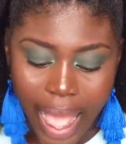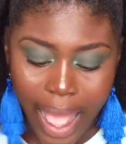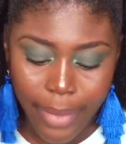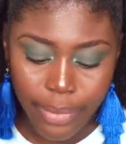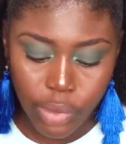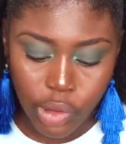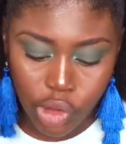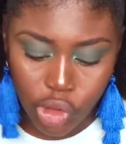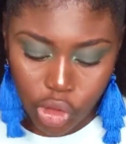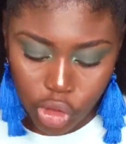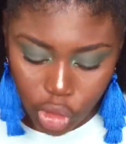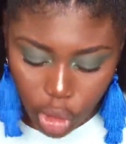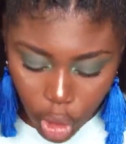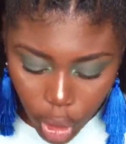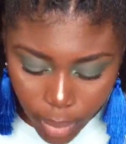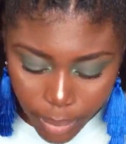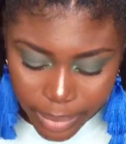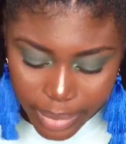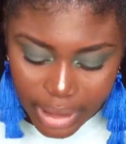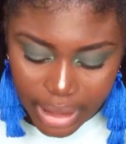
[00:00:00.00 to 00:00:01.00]

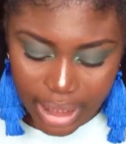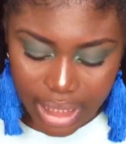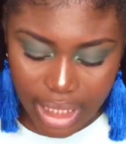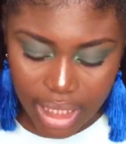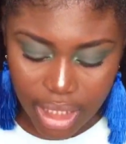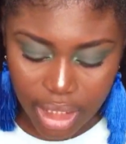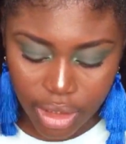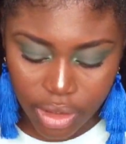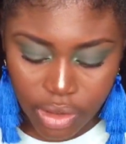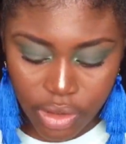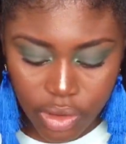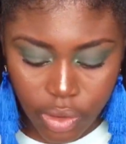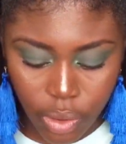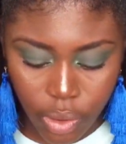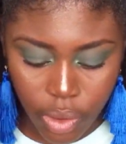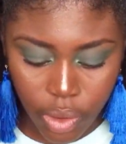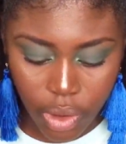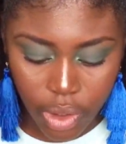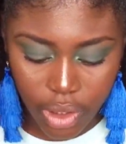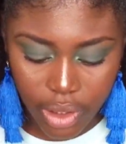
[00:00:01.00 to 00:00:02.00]
absorbed
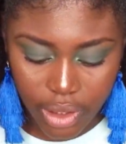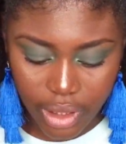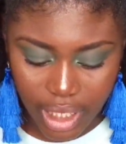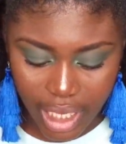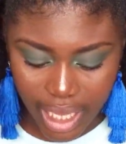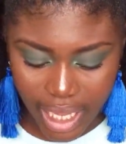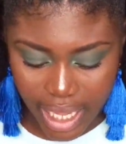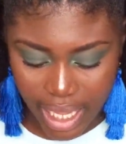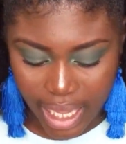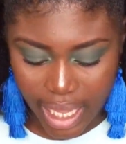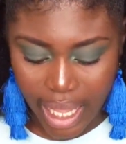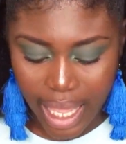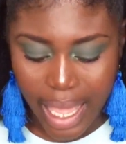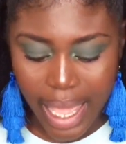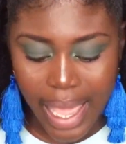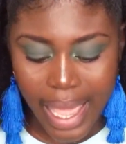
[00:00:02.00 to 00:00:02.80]
into the hair.